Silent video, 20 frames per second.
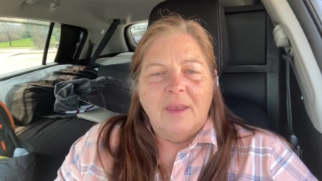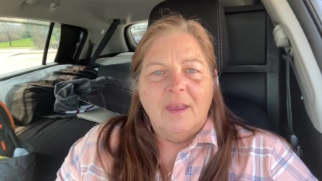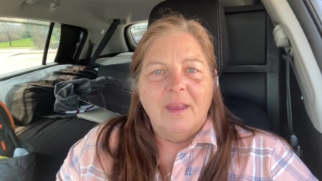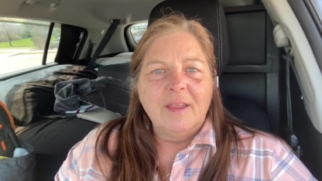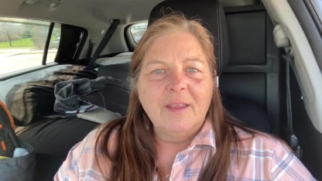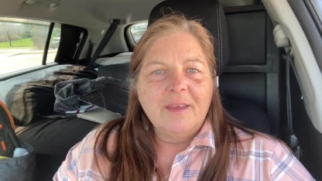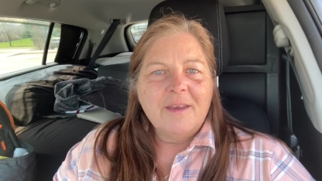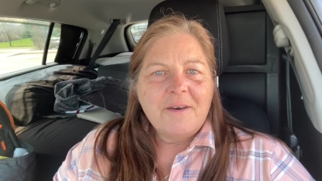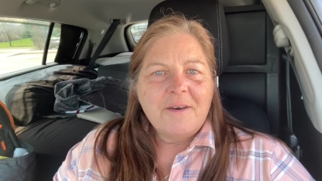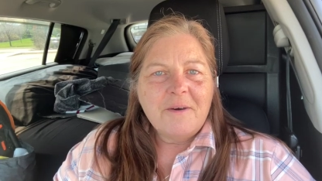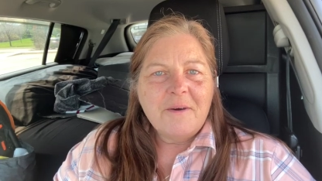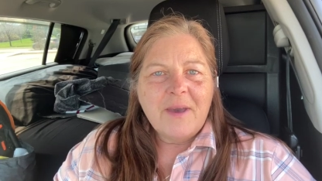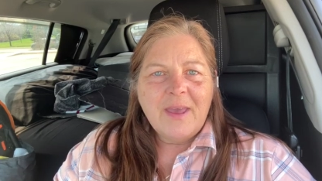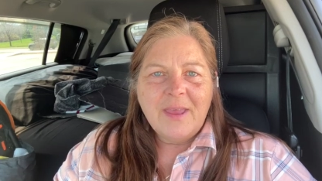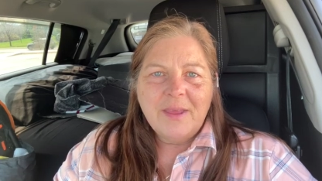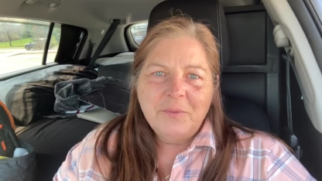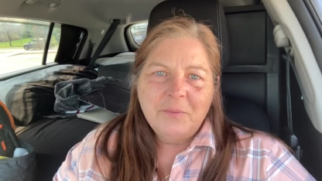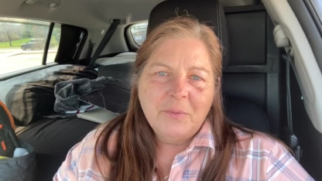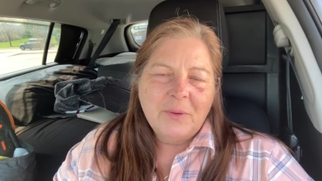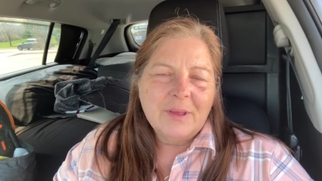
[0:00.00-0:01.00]
Hello
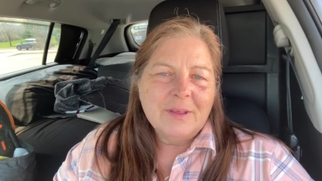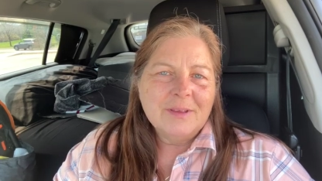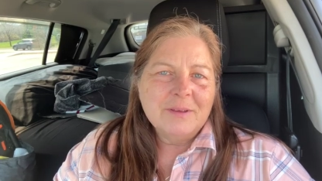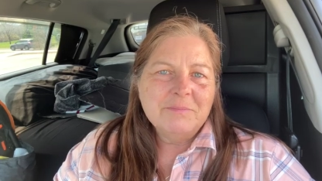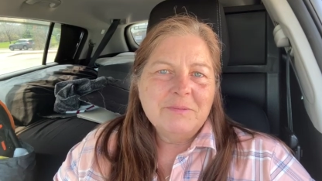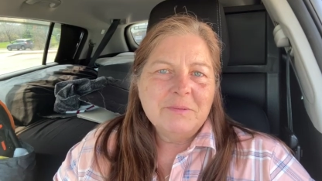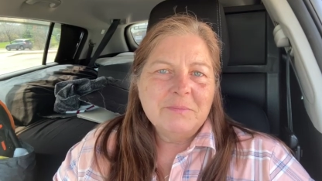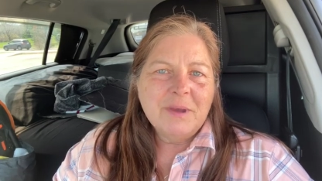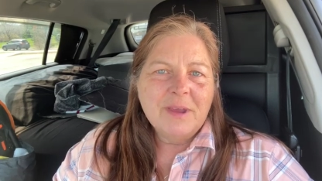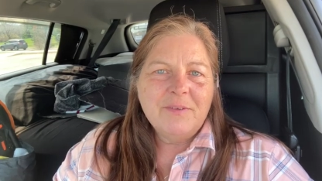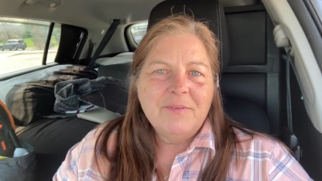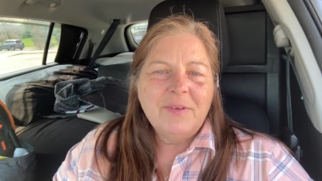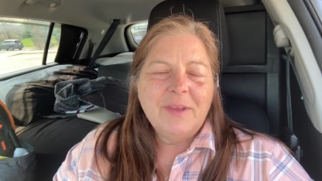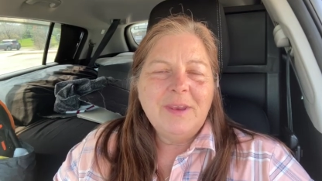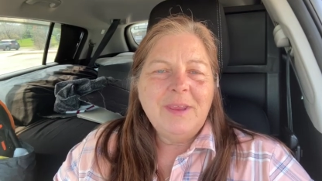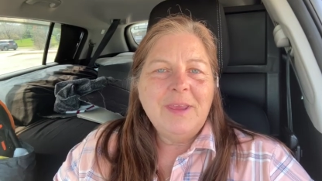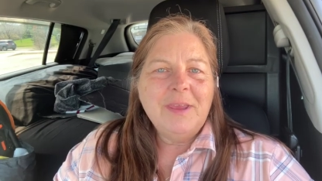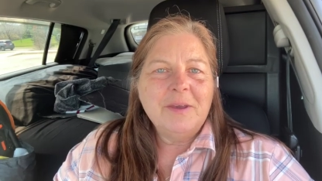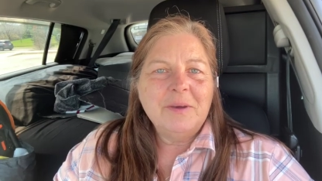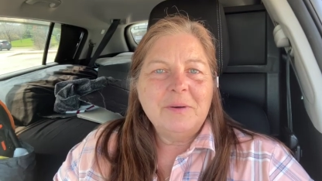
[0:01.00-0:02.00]
and welcome to my
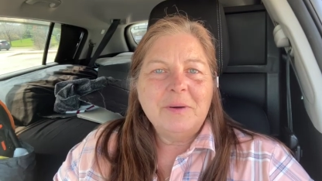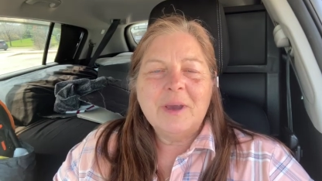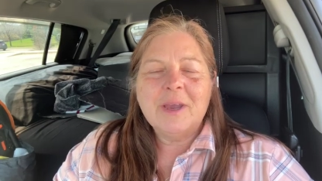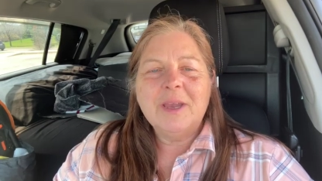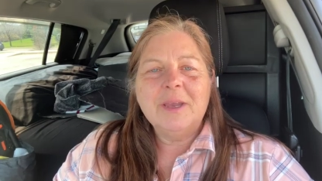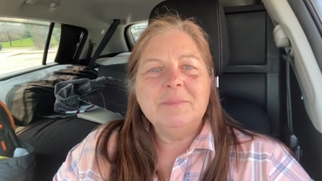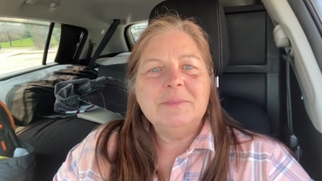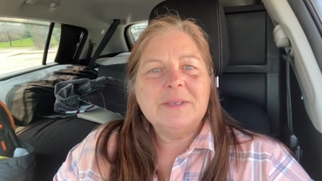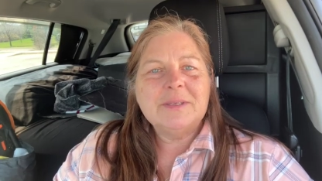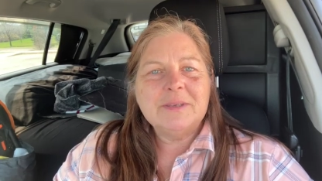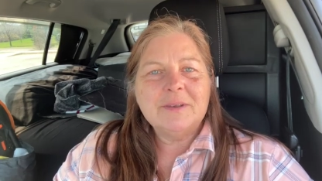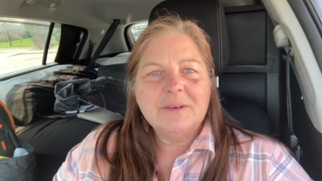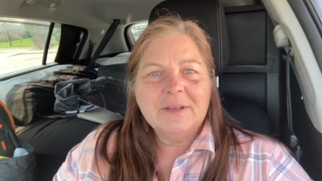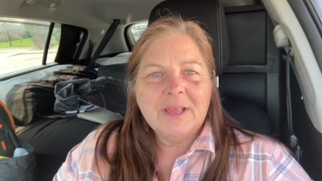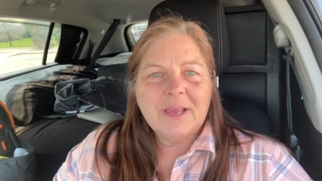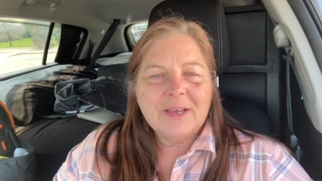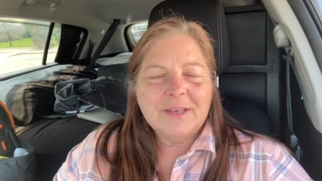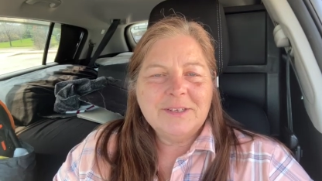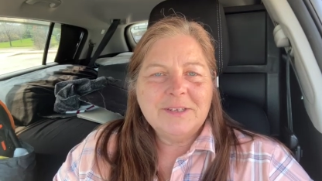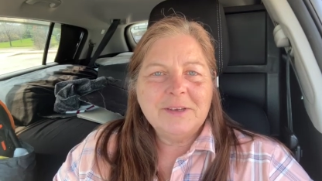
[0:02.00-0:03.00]
video. I'm so
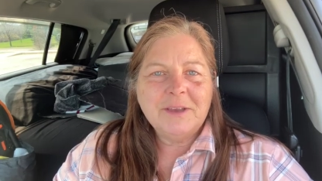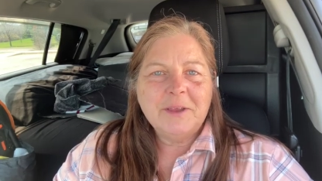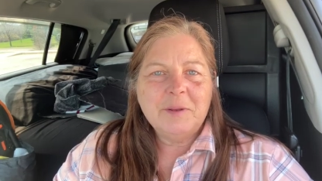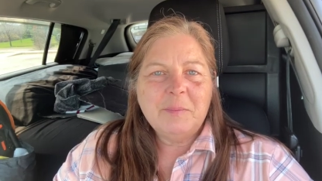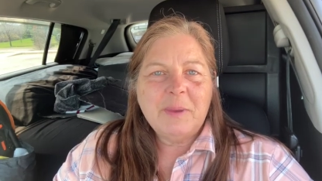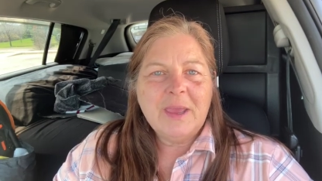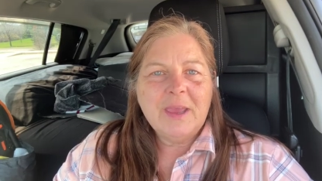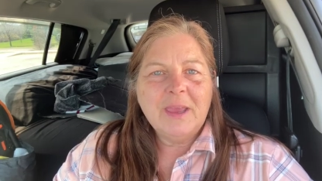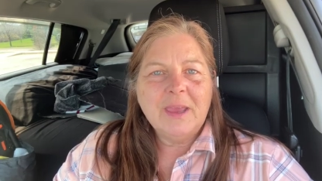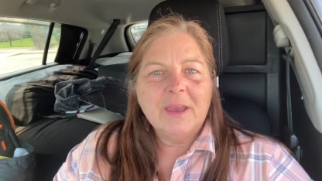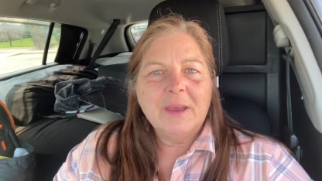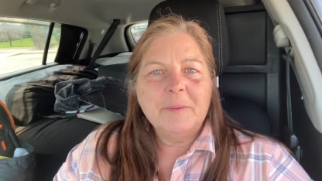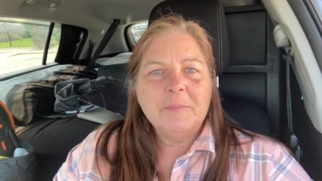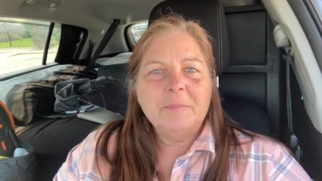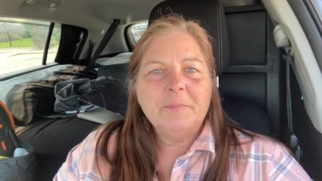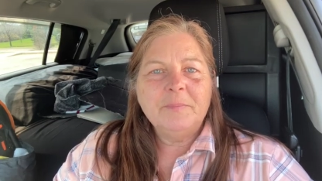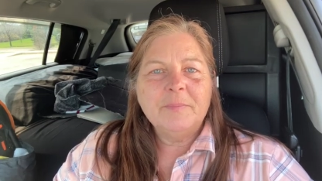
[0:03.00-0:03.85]
glad you could make it.